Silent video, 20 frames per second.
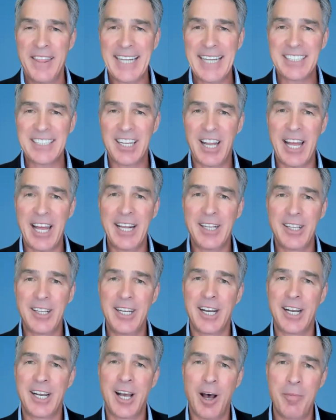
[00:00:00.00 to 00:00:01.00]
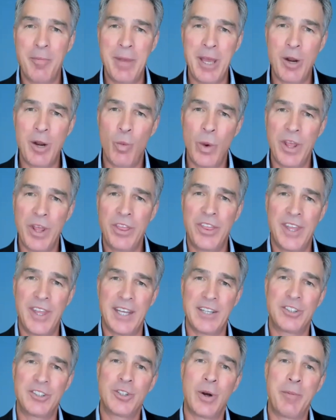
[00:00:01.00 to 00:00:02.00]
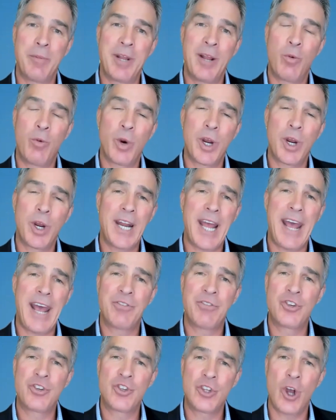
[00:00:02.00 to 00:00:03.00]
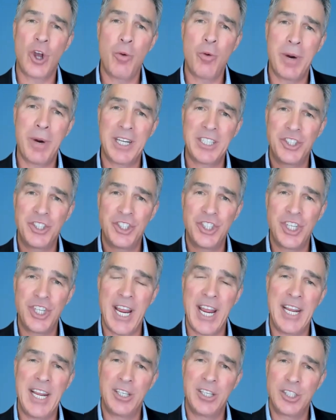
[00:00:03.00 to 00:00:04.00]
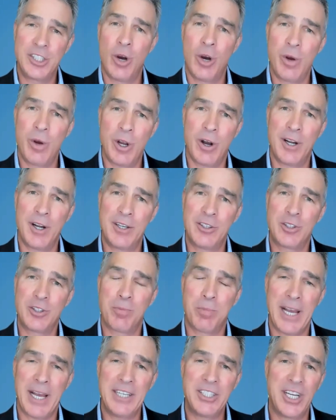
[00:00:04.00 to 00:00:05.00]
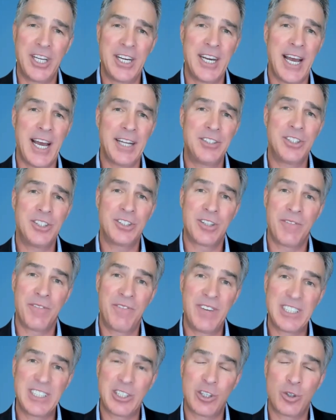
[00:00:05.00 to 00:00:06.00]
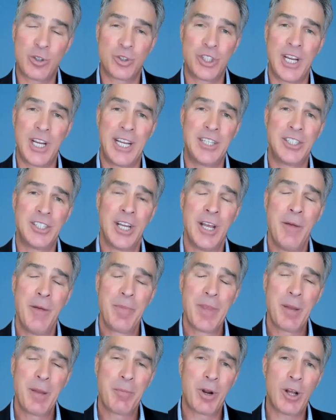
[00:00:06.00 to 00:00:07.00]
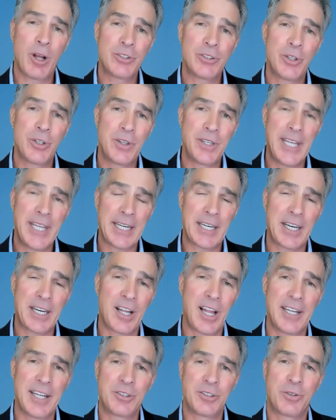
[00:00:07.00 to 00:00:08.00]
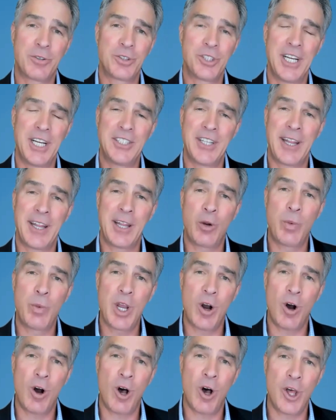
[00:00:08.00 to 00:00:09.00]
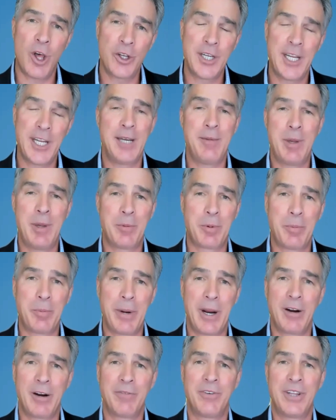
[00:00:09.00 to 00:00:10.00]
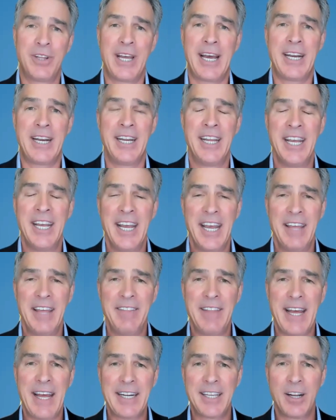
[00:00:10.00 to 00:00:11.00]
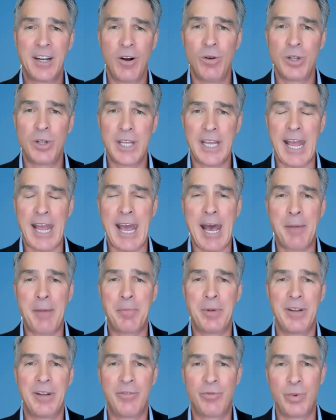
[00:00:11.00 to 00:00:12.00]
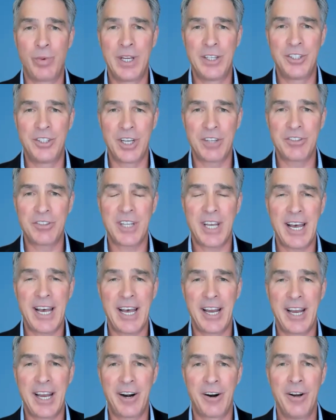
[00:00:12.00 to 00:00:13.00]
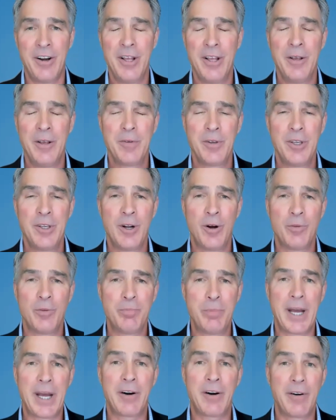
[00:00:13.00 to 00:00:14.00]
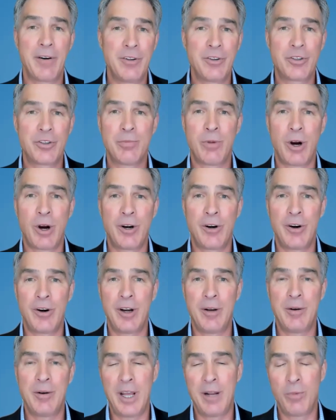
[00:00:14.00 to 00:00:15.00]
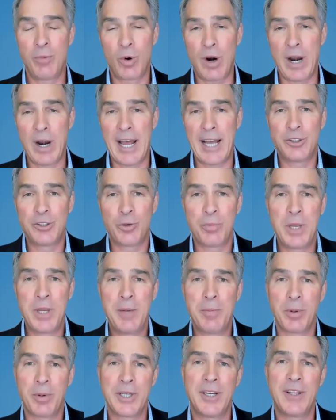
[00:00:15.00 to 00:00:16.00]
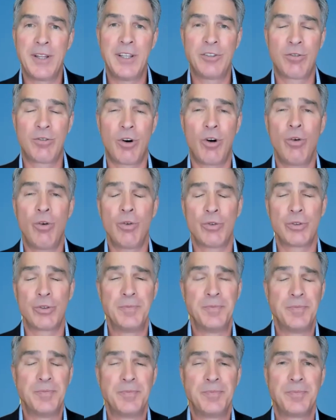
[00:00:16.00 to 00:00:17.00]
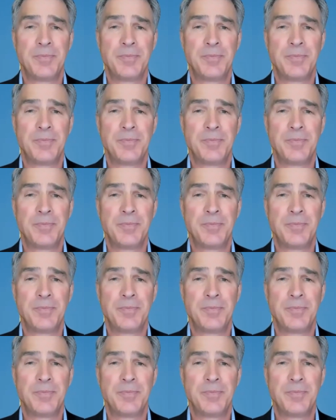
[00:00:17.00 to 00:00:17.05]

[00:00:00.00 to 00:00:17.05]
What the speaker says: That's likely to come in with this. So, we're going to have so much change going on in supply chain, not just the physical change, but also the technological change. I think we all need to be prepared for that. And that can only happen if we just hire, better and smarter and more agile people into these roles.